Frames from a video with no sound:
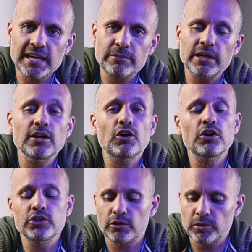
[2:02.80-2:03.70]
camera
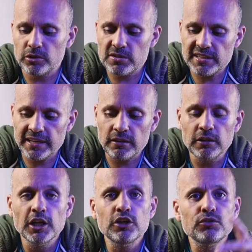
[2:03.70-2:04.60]
on your
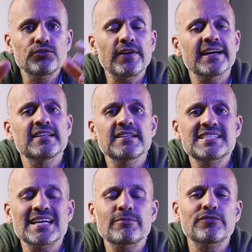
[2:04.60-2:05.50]
motorcycle, to find
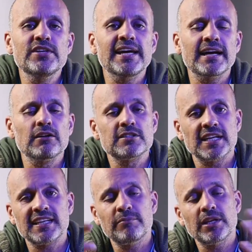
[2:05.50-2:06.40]
some of the angles
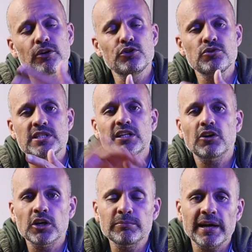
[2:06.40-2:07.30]
that I'm now using
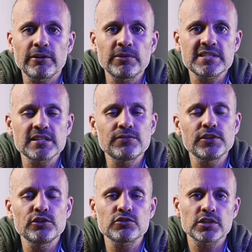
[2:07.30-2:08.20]
on my recent
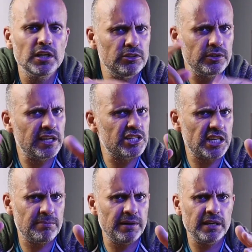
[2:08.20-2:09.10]
videos. You can
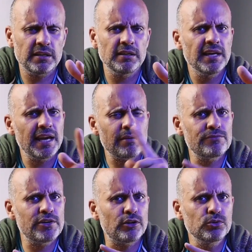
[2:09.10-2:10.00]
check my
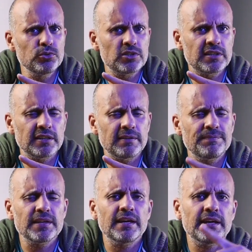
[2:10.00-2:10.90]
MV Augusta,
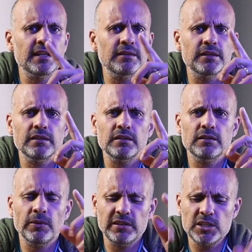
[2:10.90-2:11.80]
and
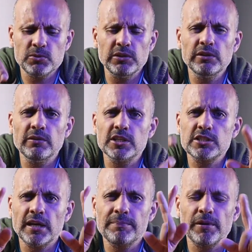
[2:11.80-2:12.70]
when this one will launch,
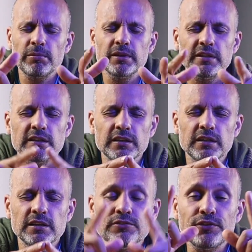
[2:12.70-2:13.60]

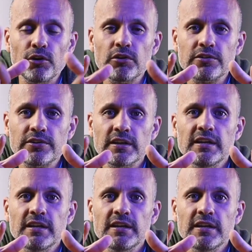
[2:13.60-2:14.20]
the Vogue